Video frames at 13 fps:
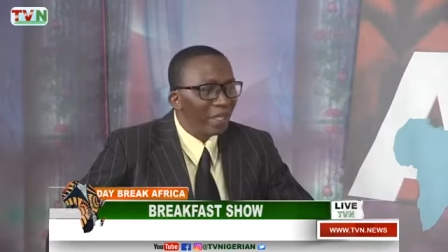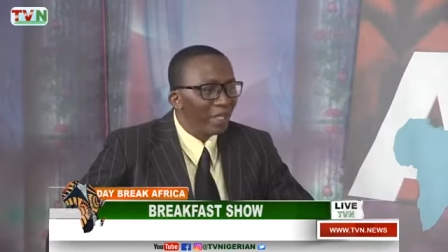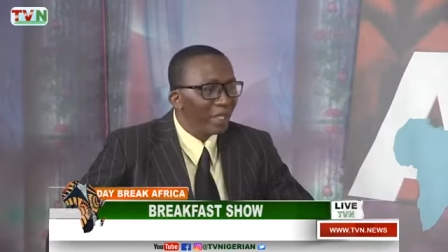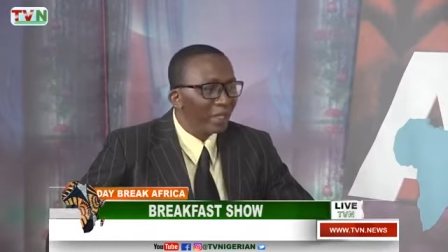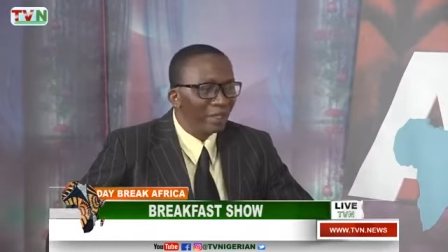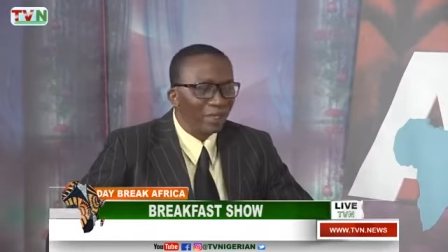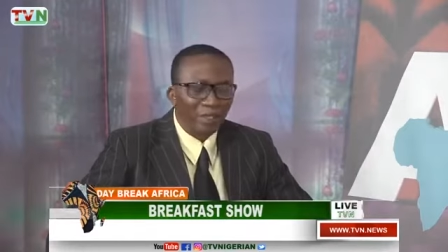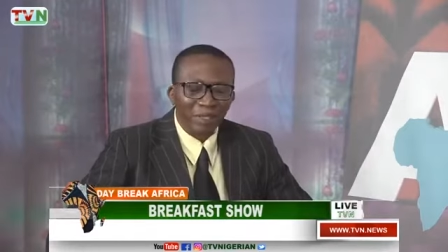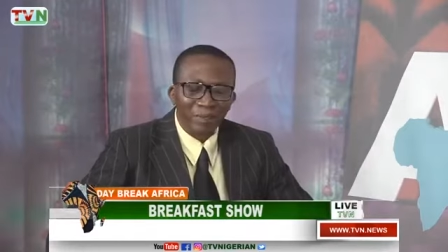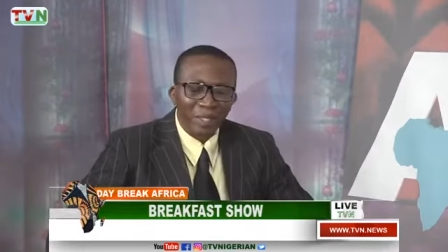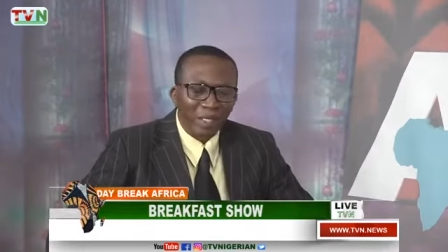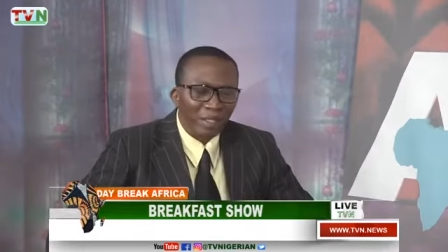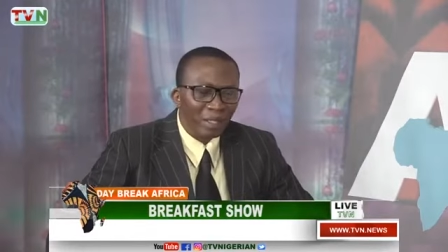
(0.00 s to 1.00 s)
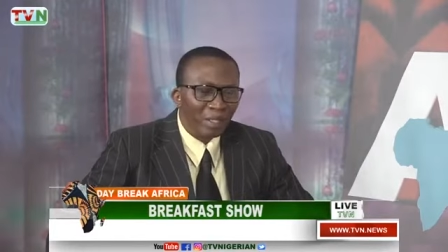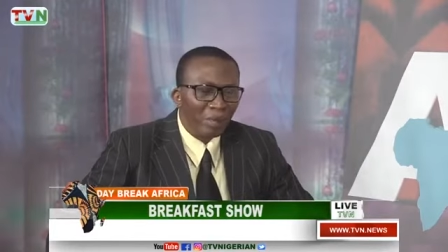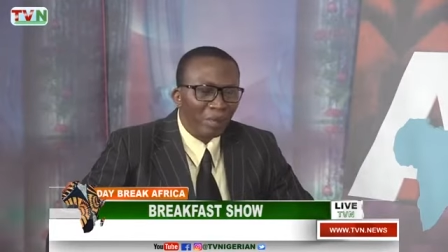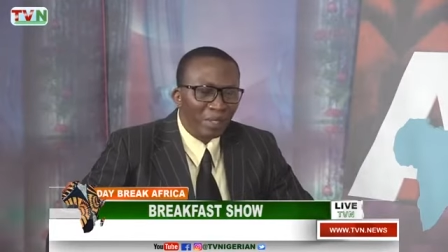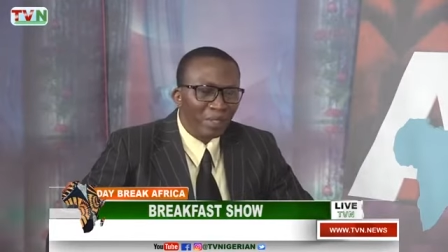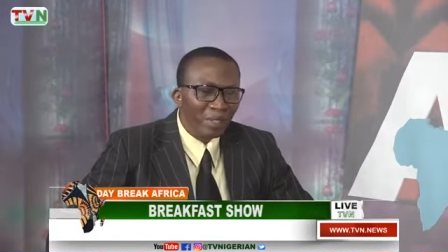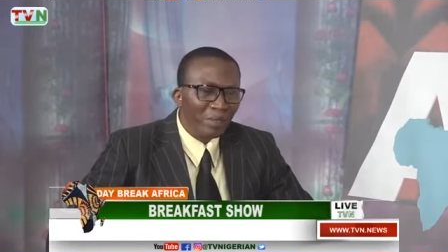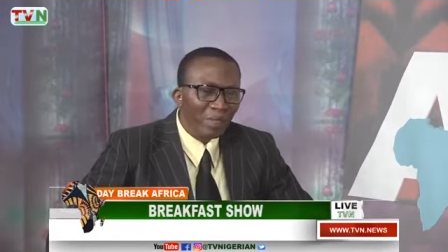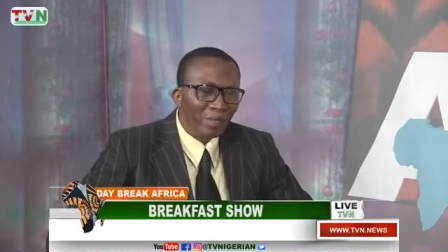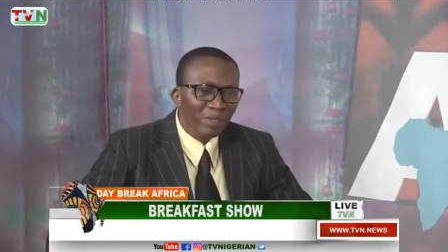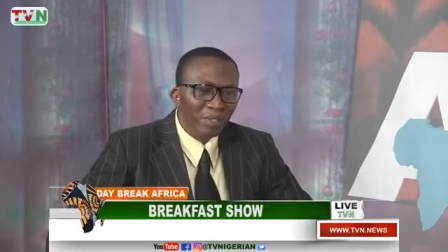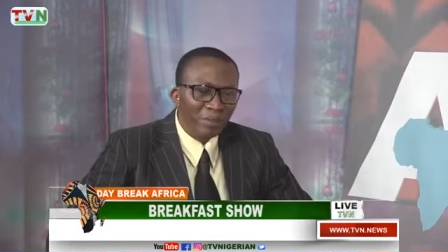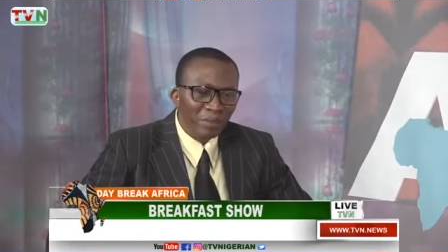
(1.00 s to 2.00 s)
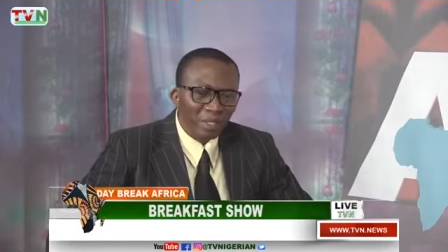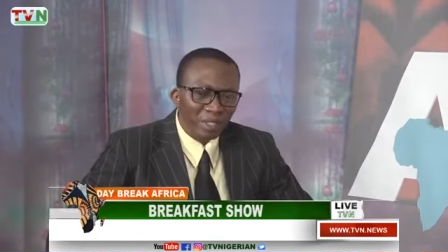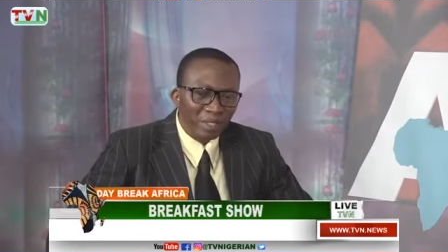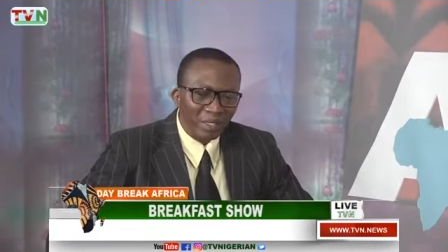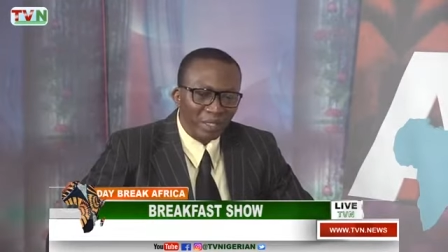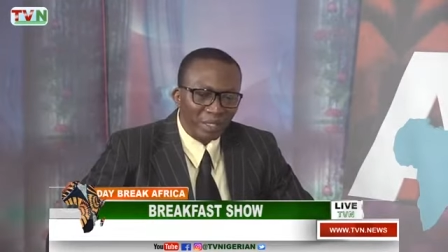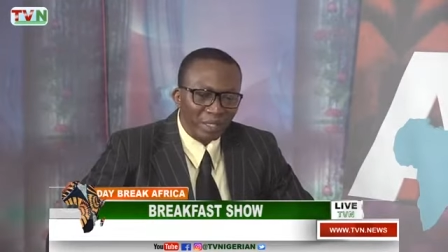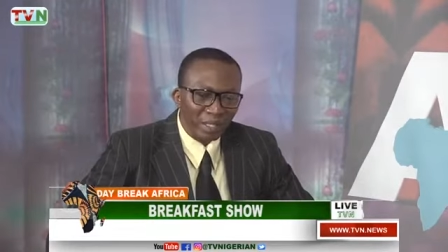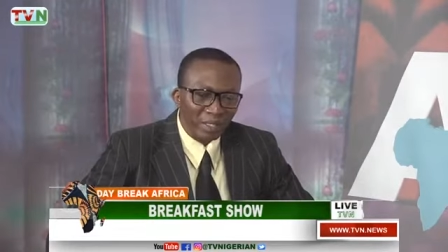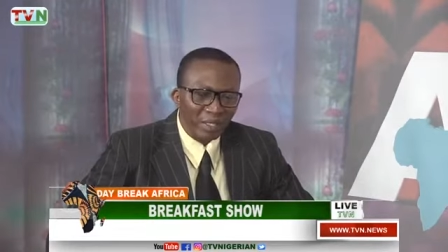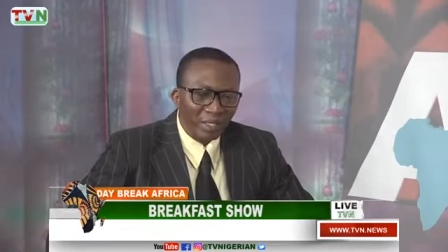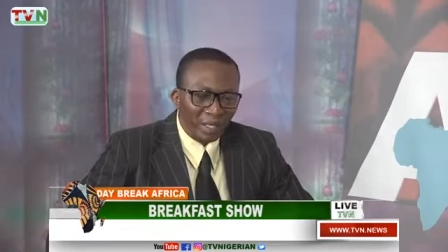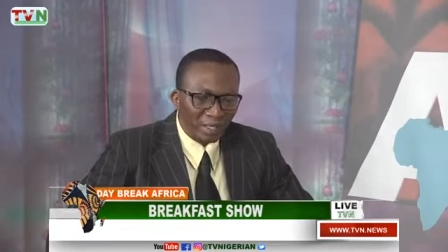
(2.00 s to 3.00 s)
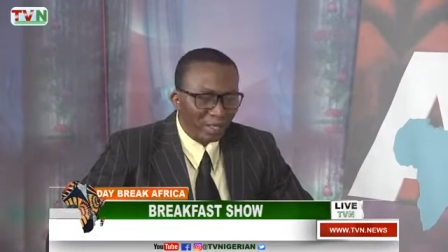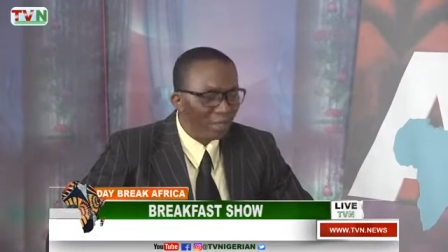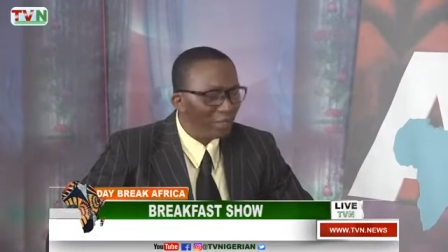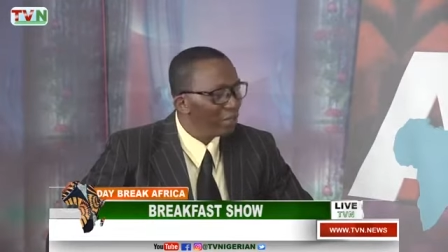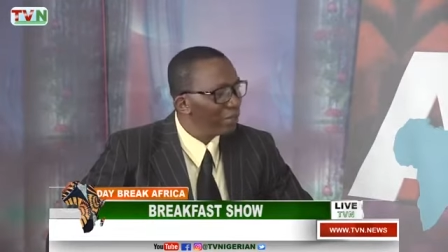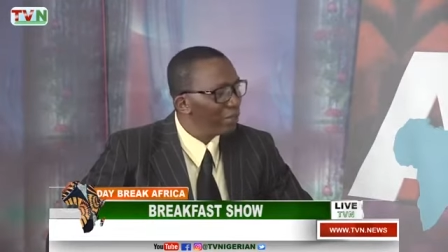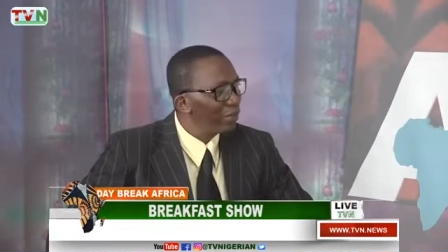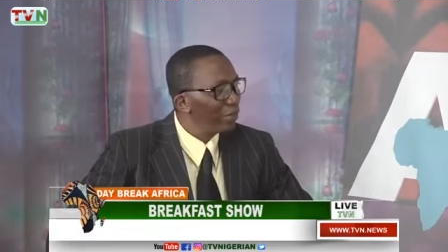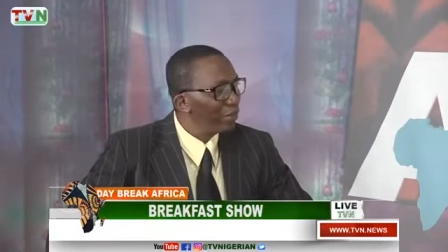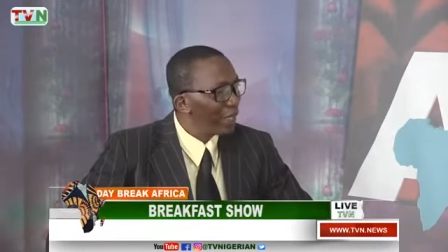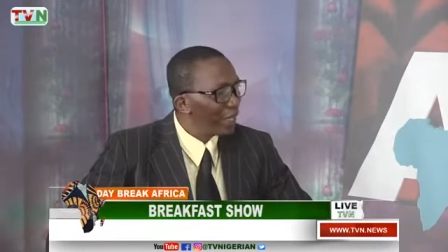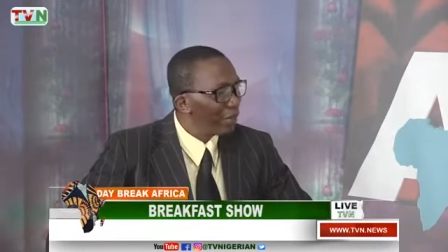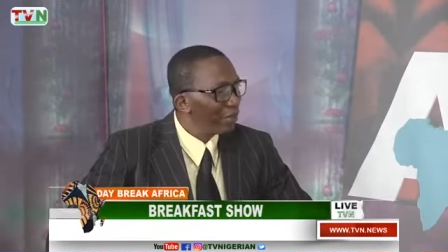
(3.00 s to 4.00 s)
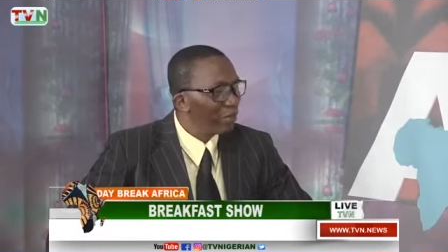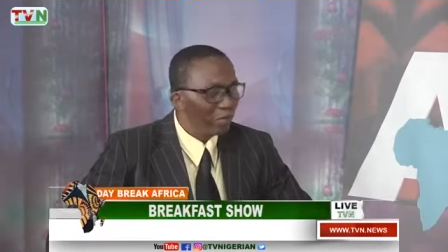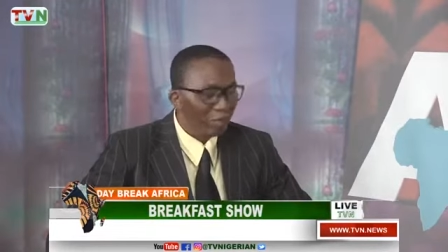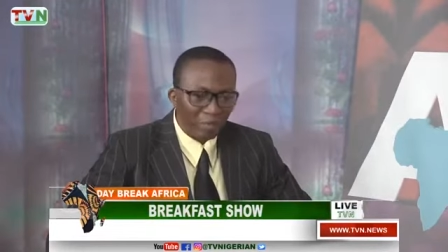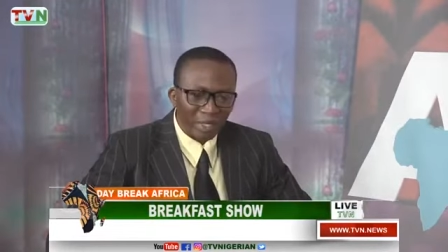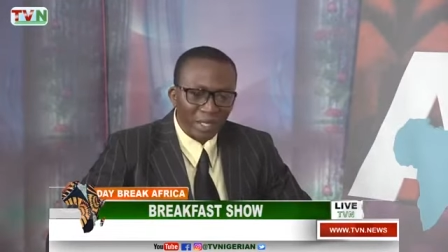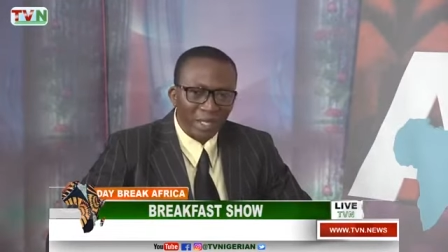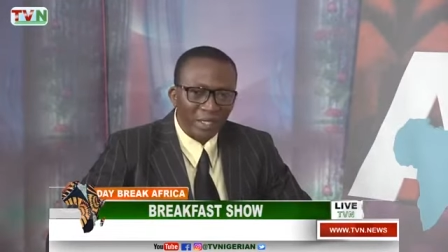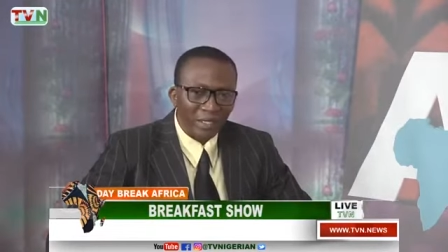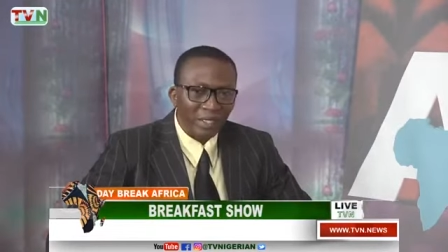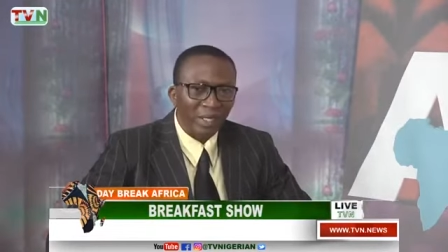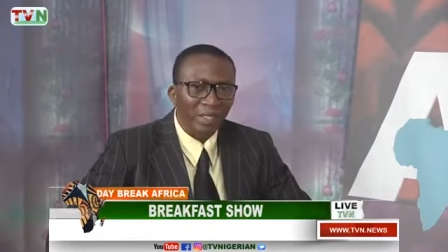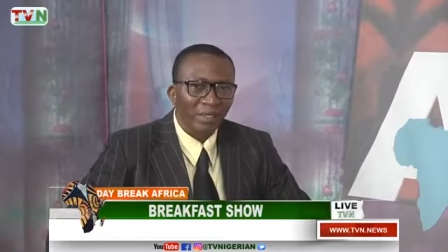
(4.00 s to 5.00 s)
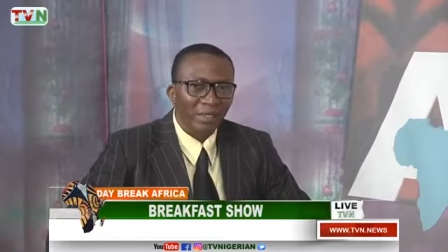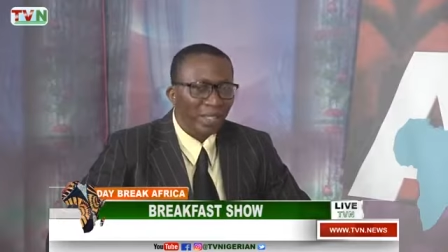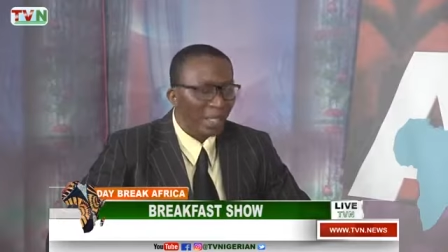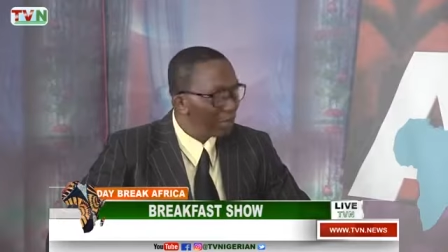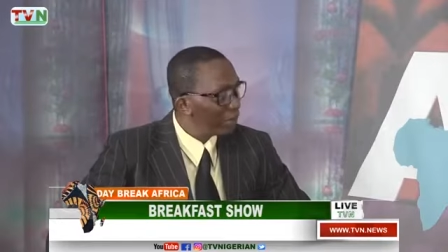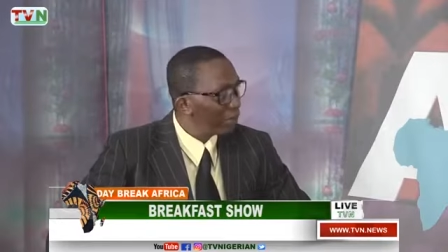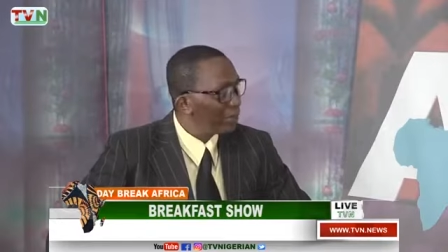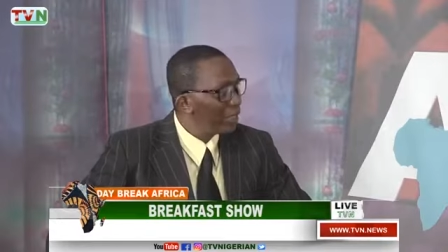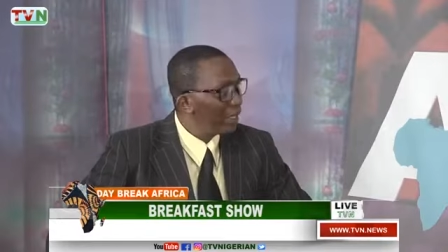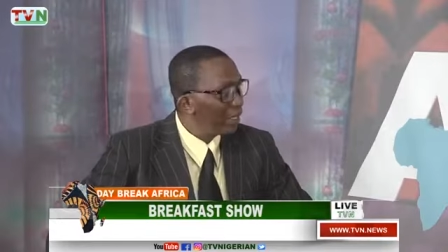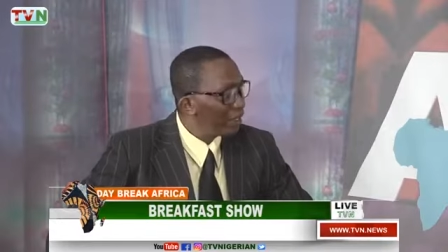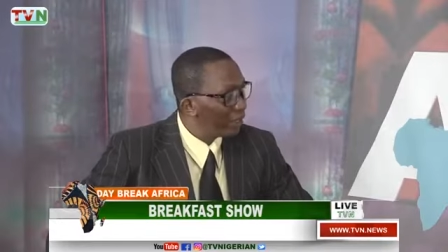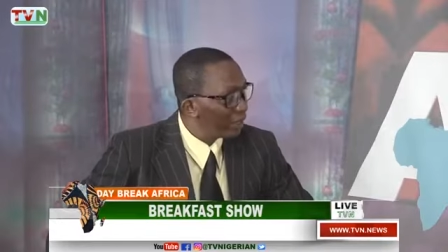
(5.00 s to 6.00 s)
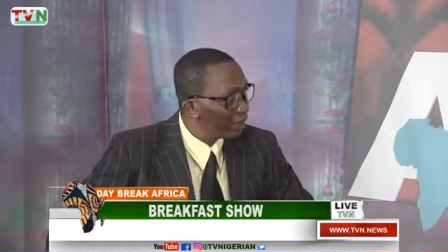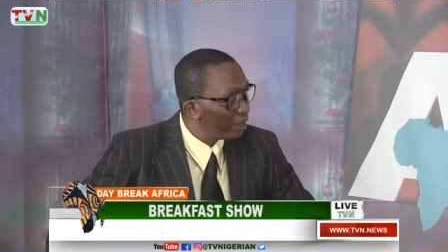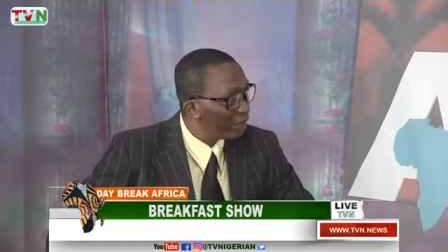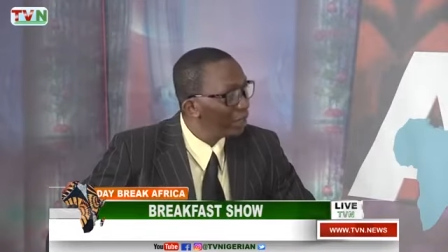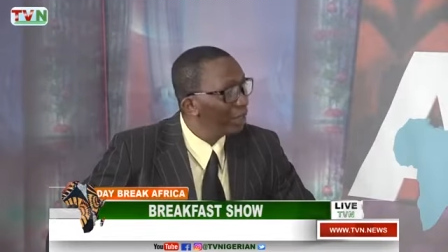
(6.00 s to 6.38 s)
and all of that. Well, the real situation is that, yes, those five guys are staffs of the Nigerian,